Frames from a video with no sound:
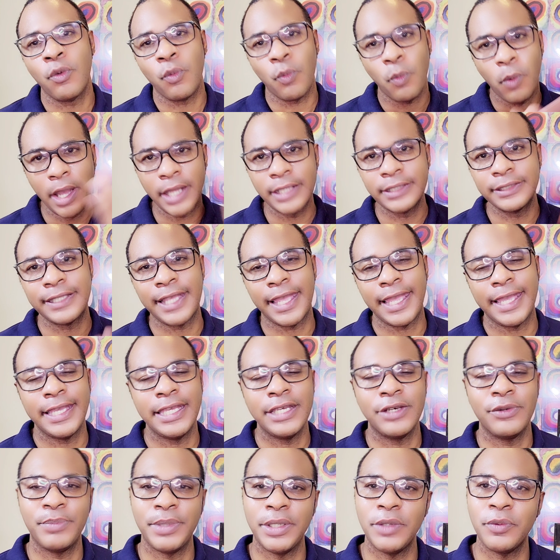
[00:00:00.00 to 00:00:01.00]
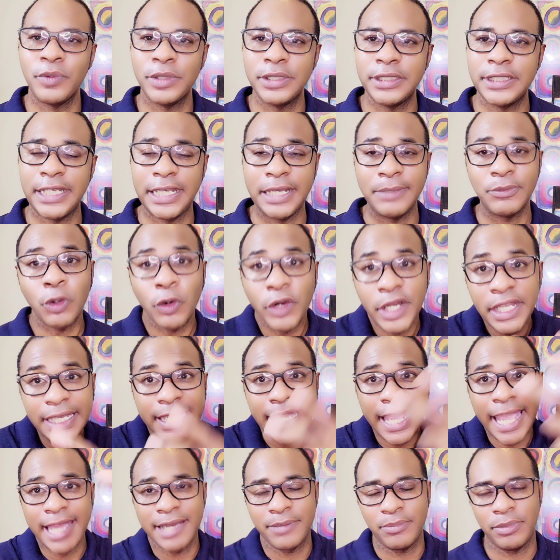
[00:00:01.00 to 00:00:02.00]
one day he'll be redeemed or he
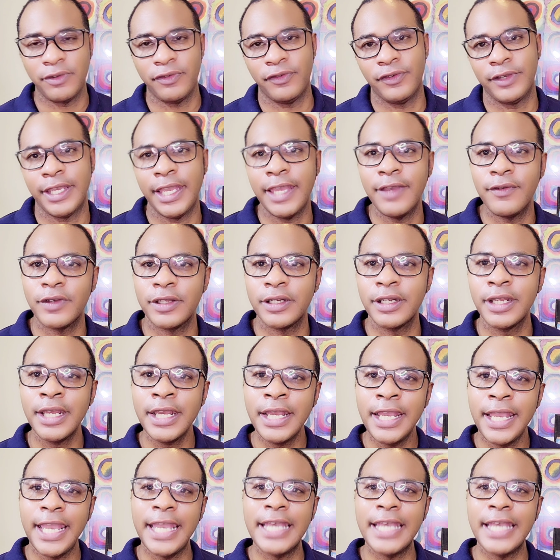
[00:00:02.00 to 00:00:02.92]
can be forgiven